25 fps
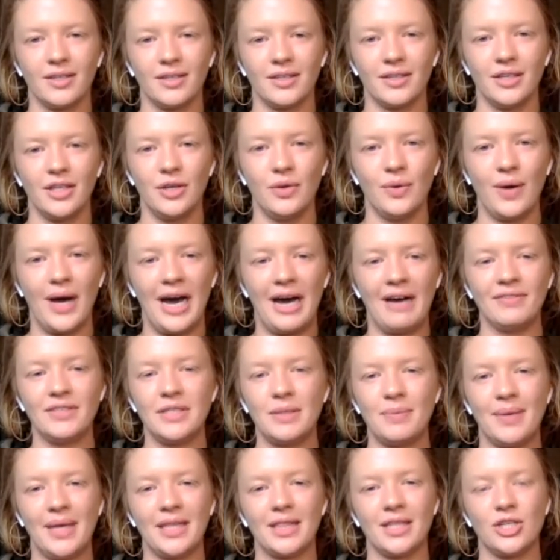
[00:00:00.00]
You have to
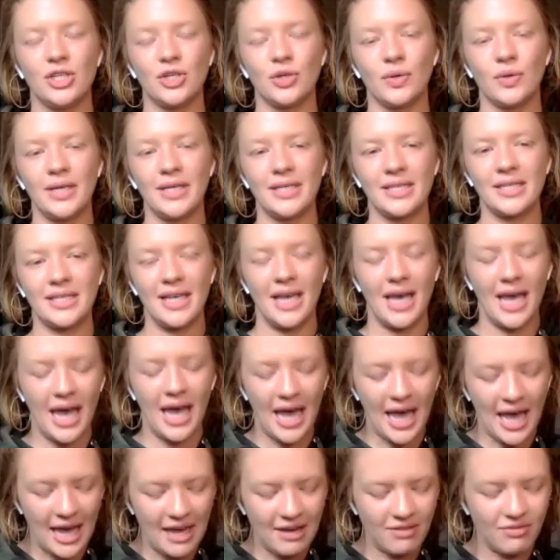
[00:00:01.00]
make the choice
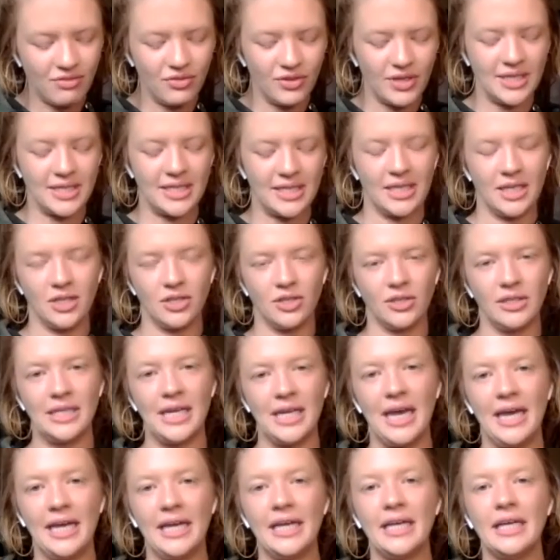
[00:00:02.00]
every single
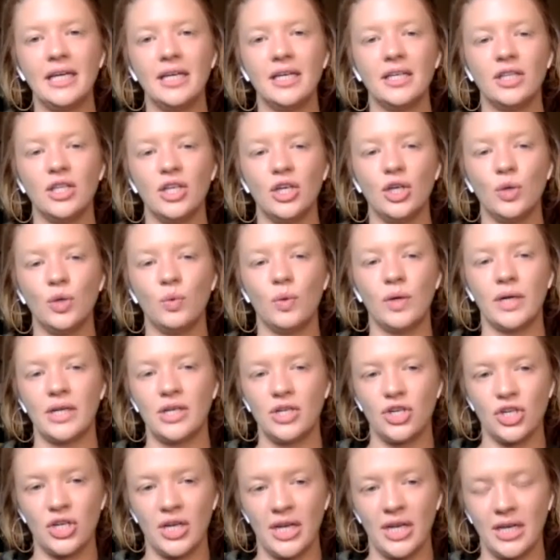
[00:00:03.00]
day that you want to
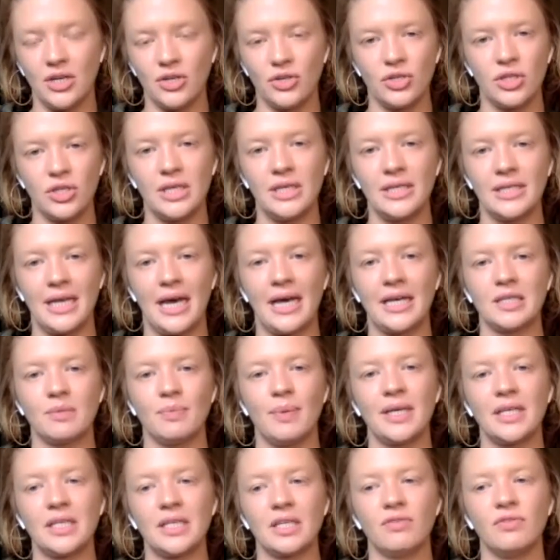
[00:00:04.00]
change these
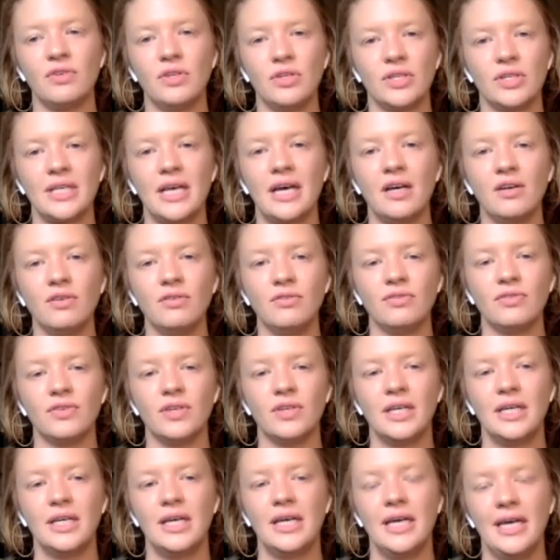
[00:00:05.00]
aspects of yourself
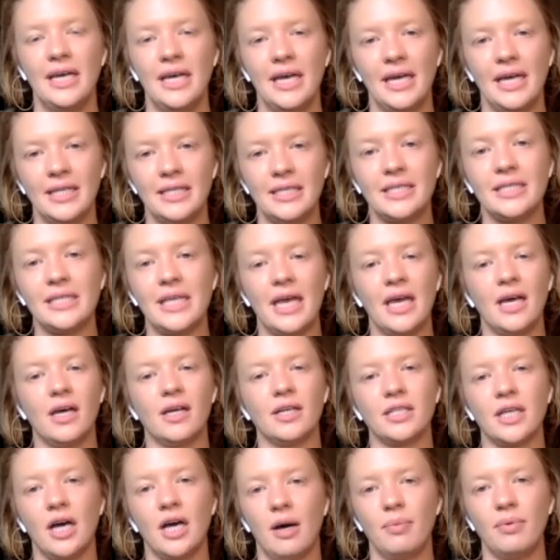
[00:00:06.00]
and stay on
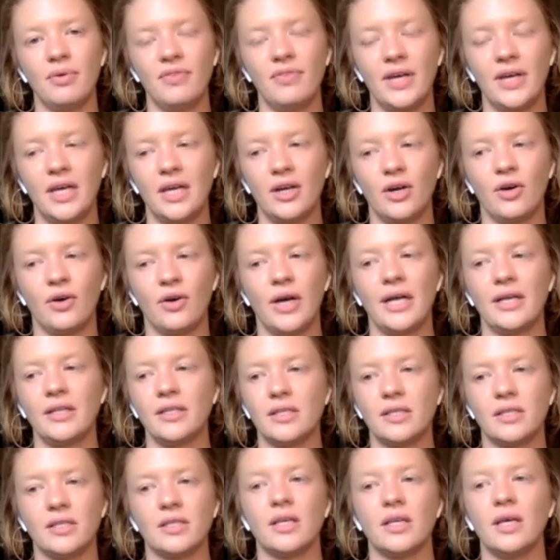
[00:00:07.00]
top of it, or
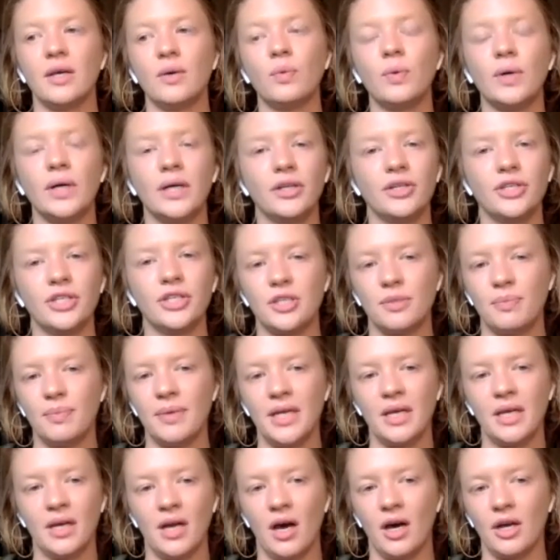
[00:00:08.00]
else it will just be
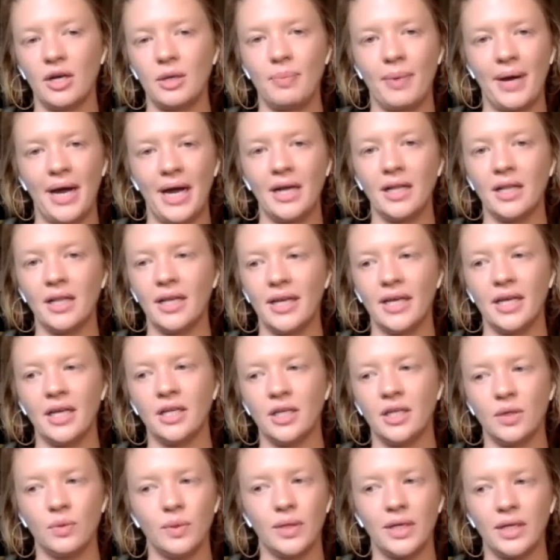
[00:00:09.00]
an autopilot
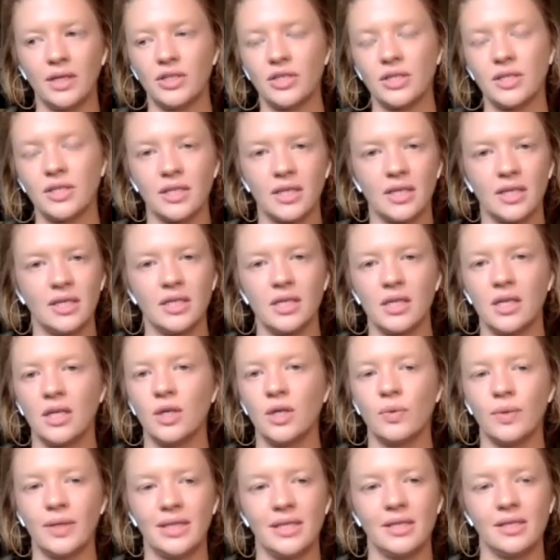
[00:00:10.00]
and you will just
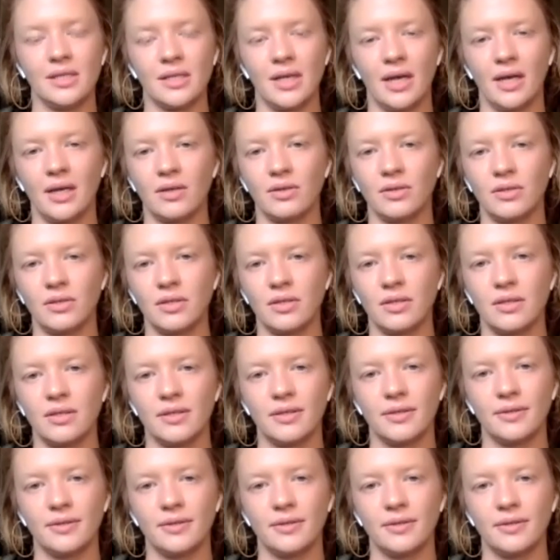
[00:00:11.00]
continue with these cycles.